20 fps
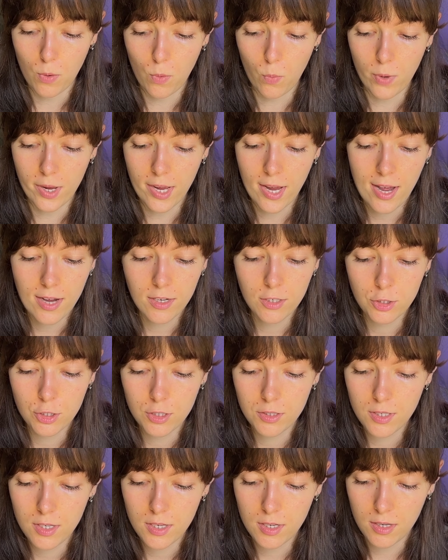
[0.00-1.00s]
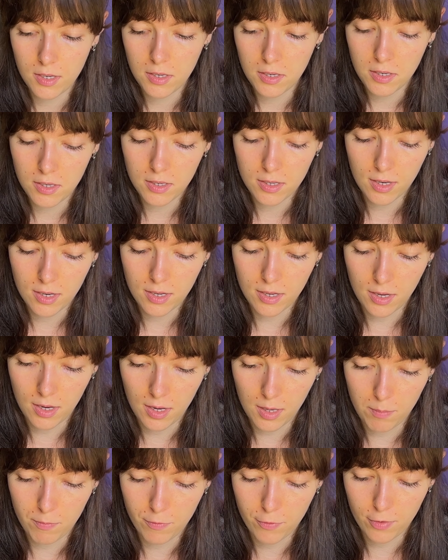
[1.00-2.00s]
we actually need a
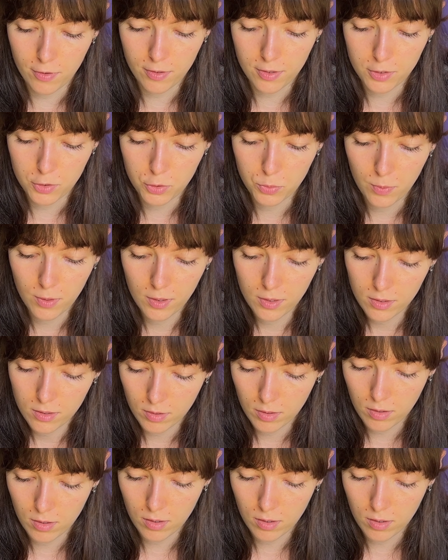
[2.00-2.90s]
name for this one.